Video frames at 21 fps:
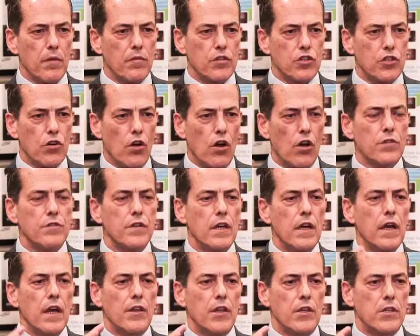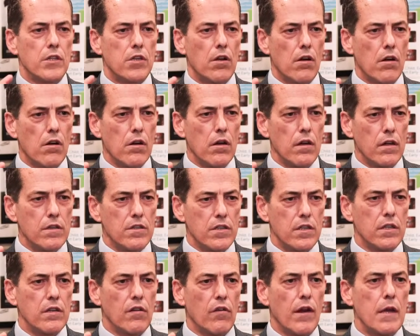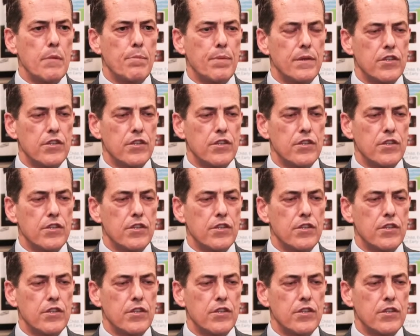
of the jaws, the tongue is in the right